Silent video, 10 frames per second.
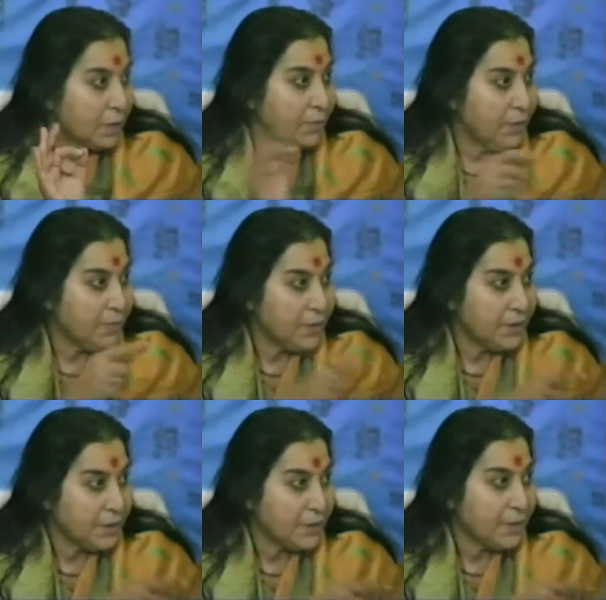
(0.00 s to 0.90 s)
I'm
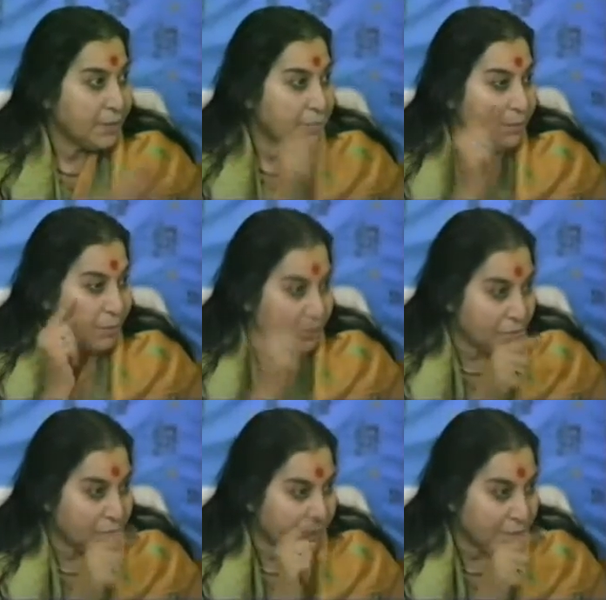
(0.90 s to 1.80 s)
giving this example
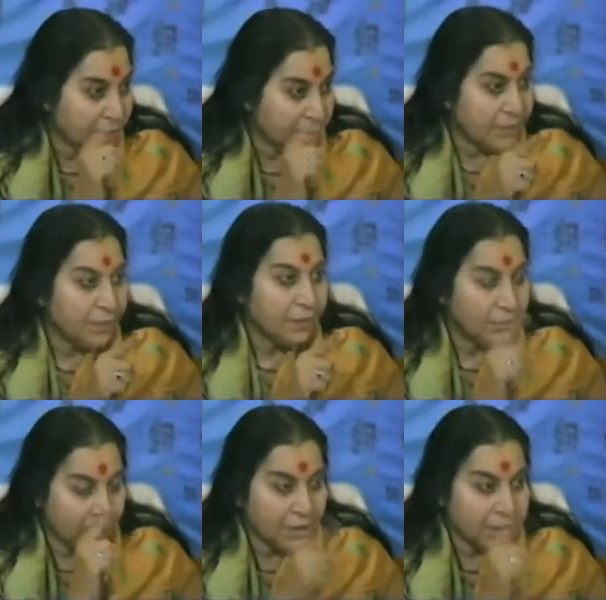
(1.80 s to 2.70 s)
because you are here.
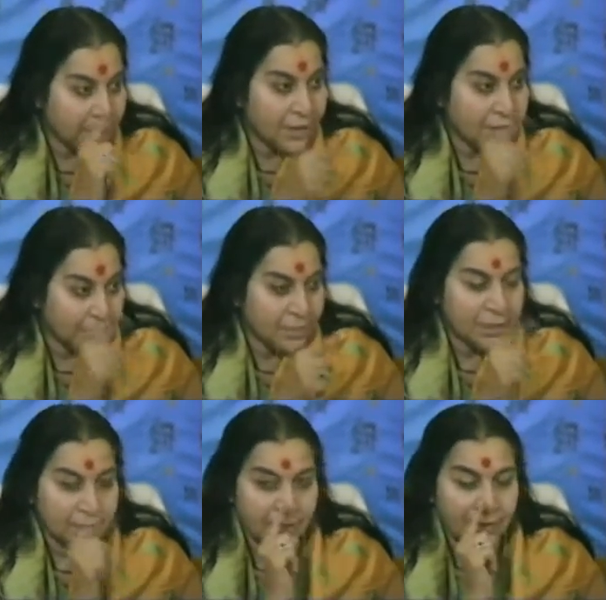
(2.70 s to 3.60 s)
You'll understand it
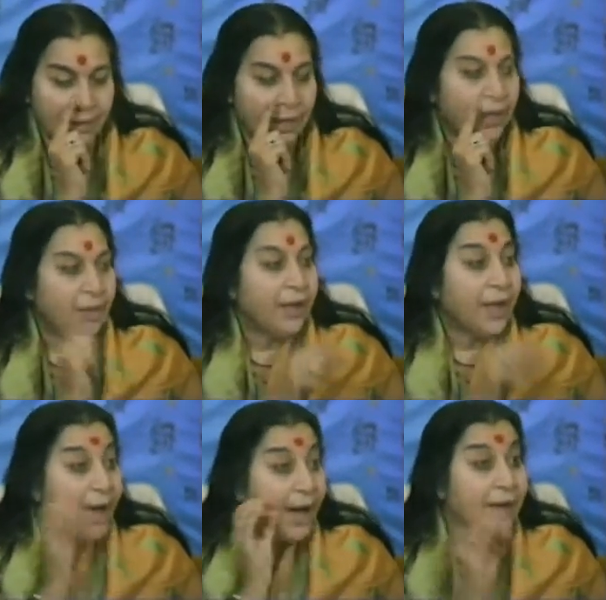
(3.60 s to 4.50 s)
better.
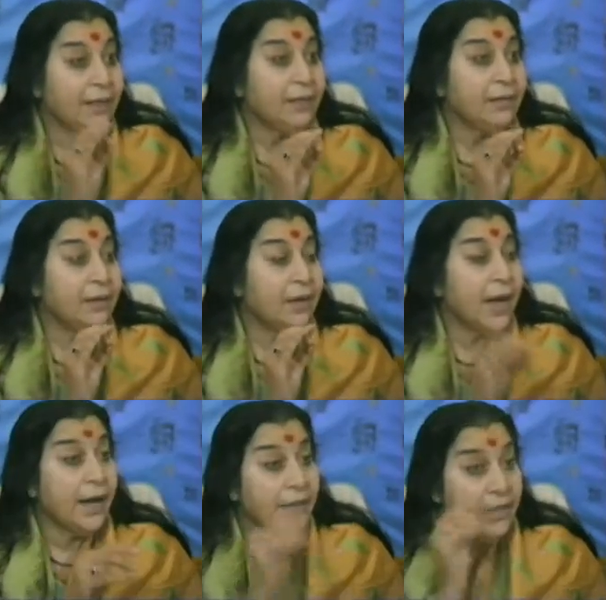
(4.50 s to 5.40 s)
And, the,
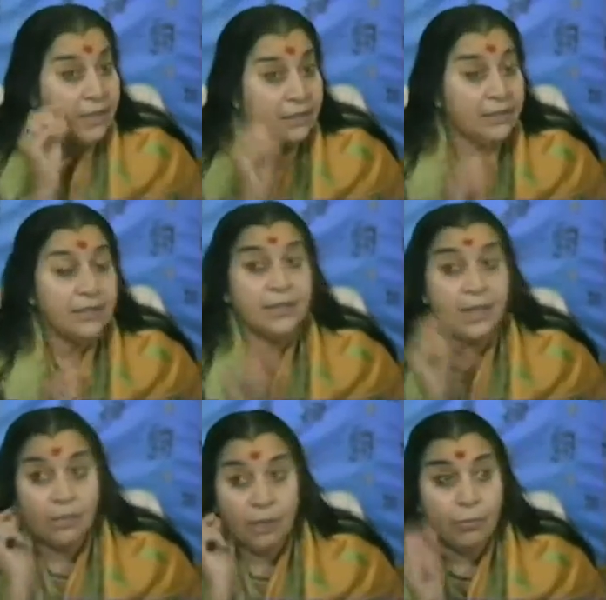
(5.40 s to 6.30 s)
and these things
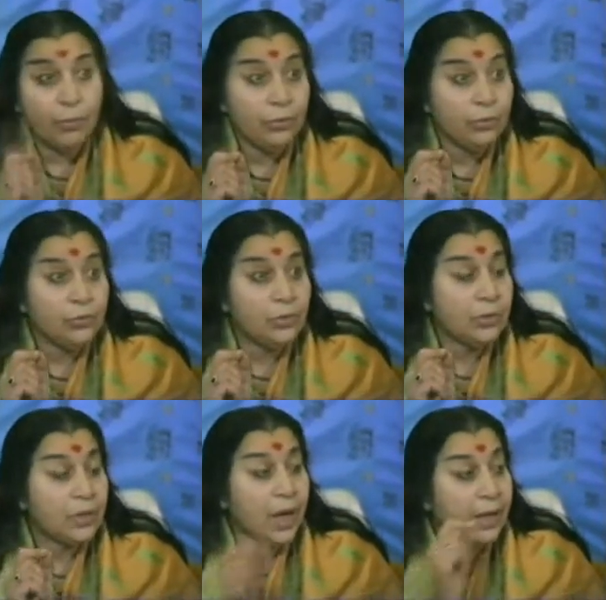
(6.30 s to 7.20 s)
that you have produced
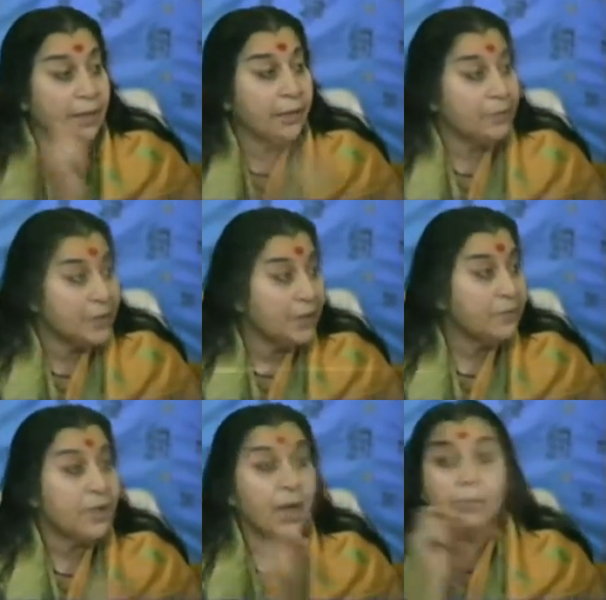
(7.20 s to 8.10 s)
are
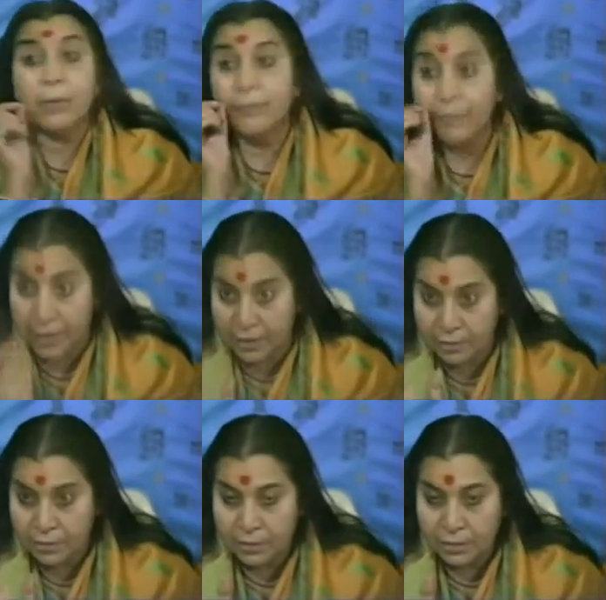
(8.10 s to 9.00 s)
themselves are
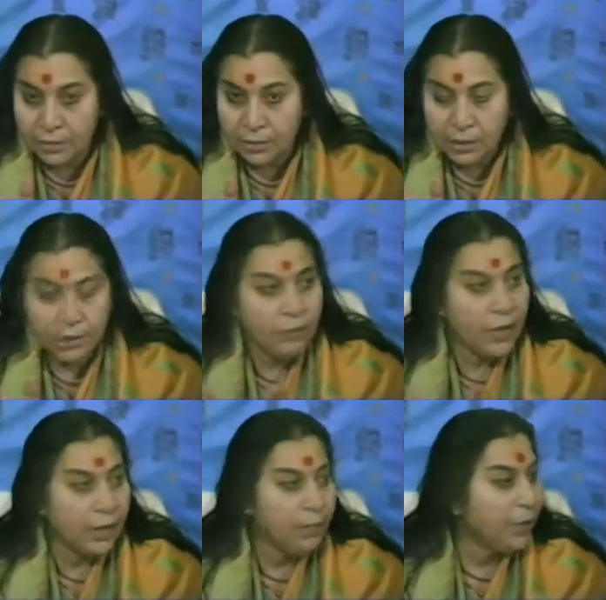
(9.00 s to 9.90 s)
perfect. If
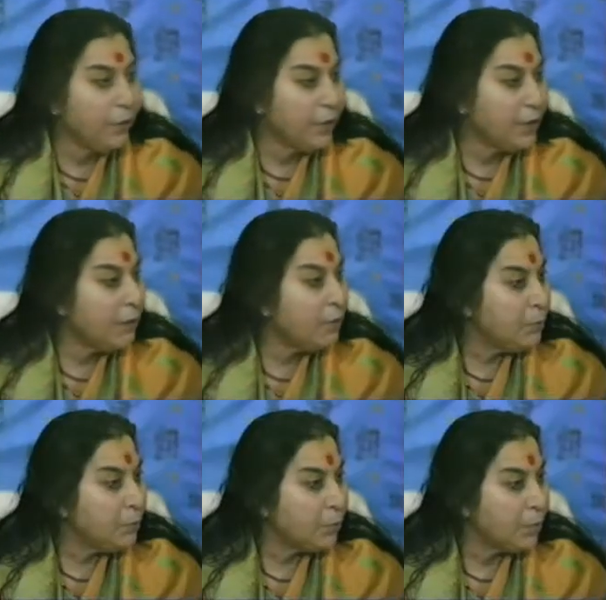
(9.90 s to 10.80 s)
they are imperfect, there
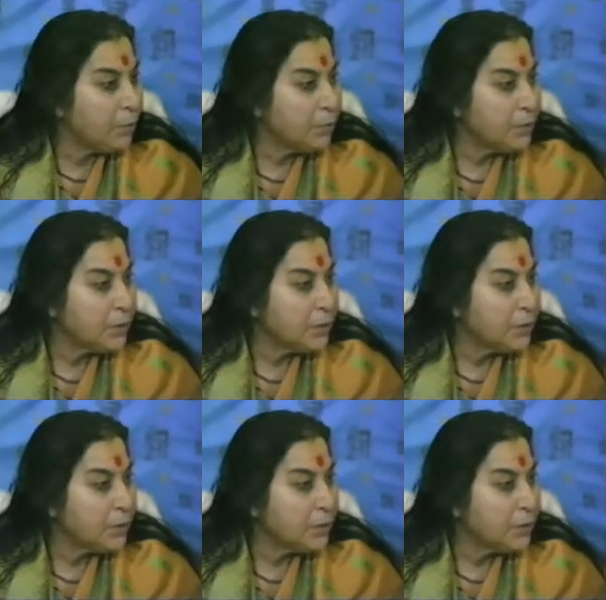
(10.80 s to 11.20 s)
will be a problem.